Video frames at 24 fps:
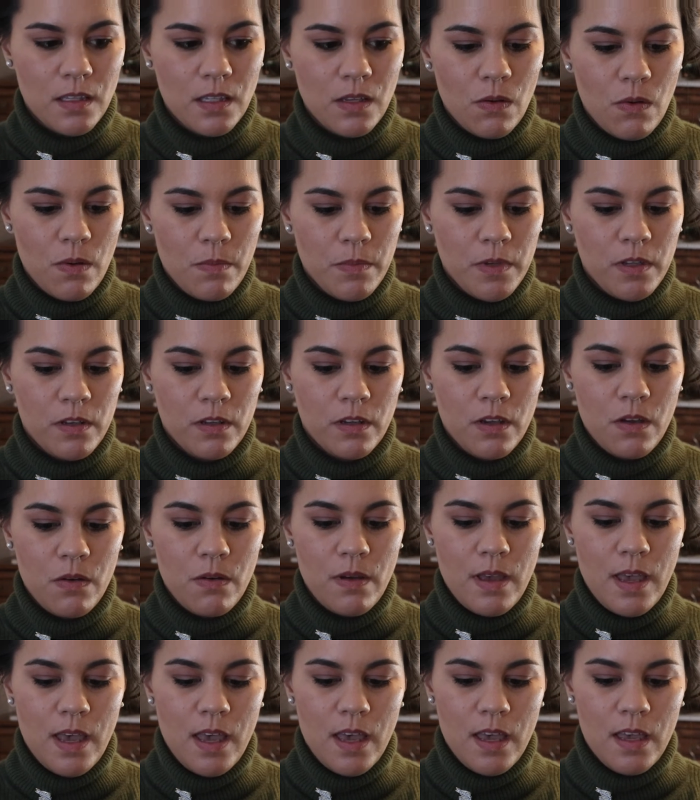so I'm going to go
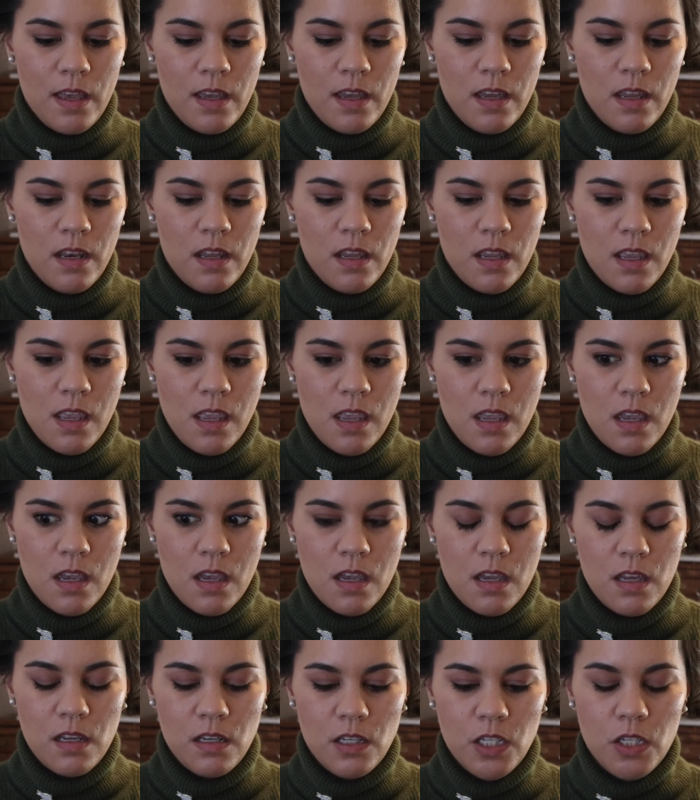ahead
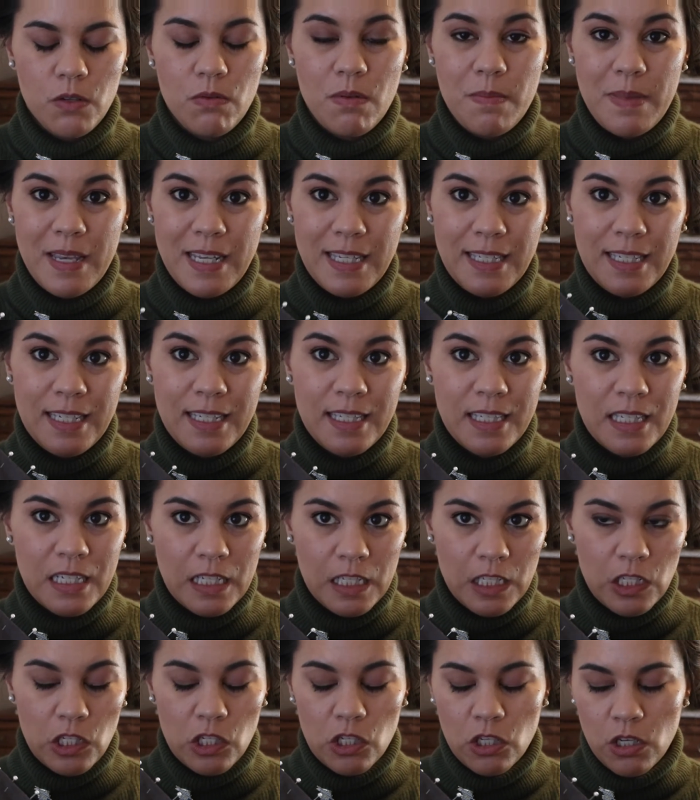and do a basting
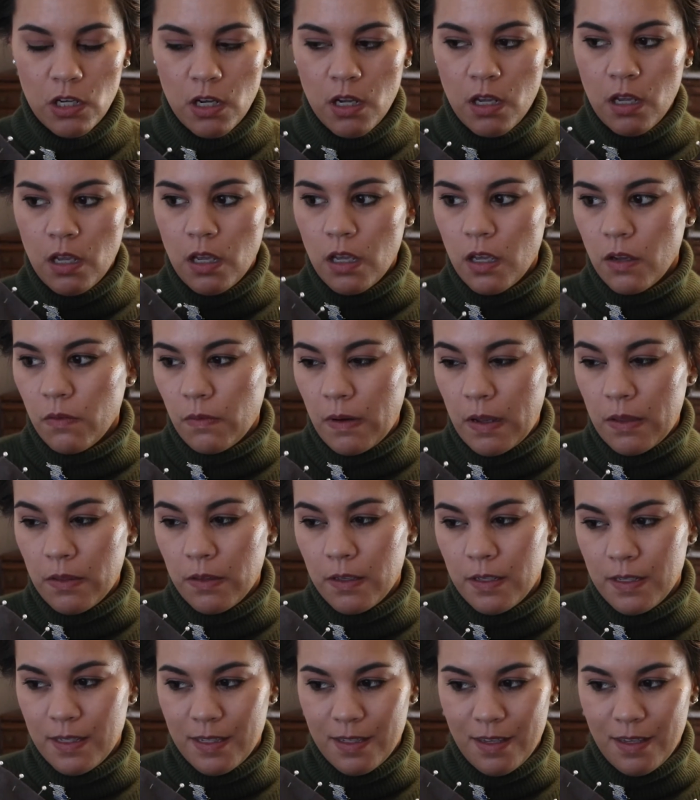stitch around this.